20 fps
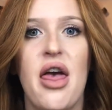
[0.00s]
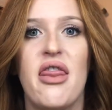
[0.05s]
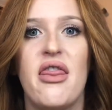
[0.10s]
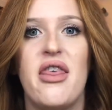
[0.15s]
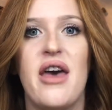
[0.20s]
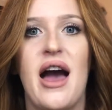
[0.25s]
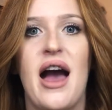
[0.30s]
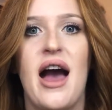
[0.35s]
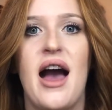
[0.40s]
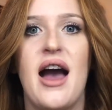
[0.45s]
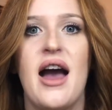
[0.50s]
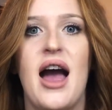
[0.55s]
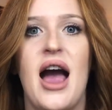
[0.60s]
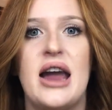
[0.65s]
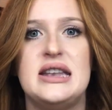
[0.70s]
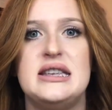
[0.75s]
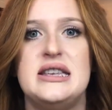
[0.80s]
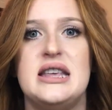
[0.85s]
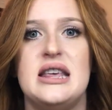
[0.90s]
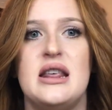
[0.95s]
that
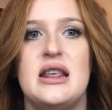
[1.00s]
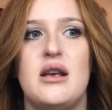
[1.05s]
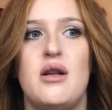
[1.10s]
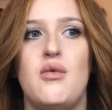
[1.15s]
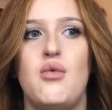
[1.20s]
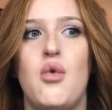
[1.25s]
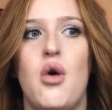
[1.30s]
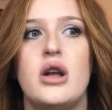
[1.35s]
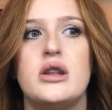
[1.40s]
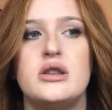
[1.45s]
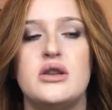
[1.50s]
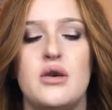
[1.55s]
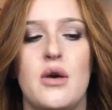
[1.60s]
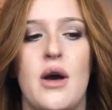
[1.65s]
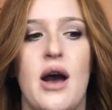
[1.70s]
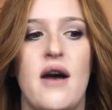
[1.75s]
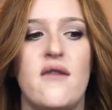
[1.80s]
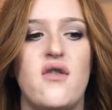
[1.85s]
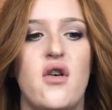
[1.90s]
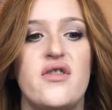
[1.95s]
I didn't want to
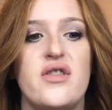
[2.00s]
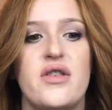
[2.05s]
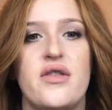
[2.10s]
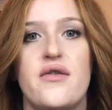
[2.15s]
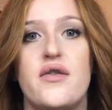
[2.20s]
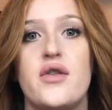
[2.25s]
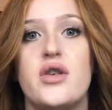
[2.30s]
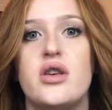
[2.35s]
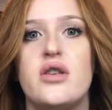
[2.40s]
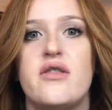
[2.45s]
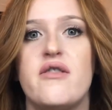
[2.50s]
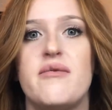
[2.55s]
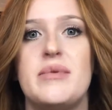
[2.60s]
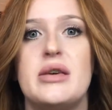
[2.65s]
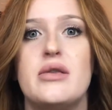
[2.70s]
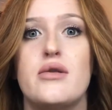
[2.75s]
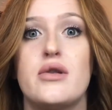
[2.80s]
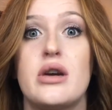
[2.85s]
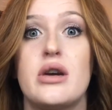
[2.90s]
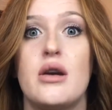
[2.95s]
have all this footage of
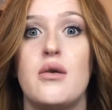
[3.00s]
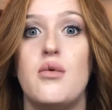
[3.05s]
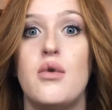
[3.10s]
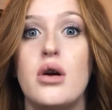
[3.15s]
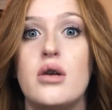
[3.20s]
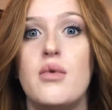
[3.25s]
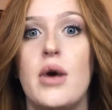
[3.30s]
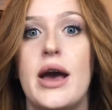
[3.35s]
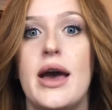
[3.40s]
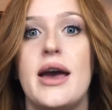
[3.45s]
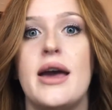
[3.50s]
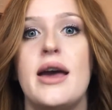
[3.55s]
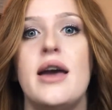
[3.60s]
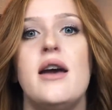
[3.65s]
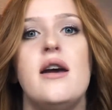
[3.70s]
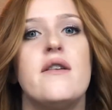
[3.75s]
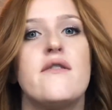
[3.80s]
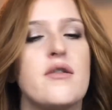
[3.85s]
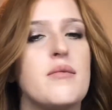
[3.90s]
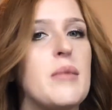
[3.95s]
me looking one way
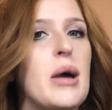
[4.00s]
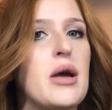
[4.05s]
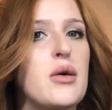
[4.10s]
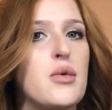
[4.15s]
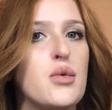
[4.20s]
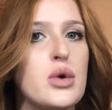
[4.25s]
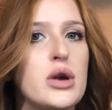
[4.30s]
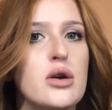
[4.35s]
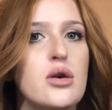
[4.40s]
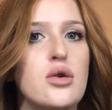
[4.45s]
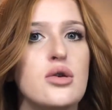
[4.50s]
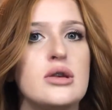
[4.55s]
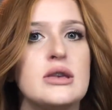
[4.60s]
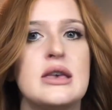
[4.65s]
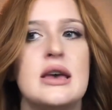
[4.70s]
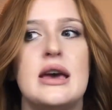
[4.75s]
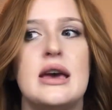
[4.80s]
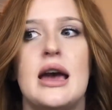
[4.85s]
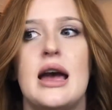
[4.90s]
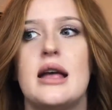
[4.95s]
for my reels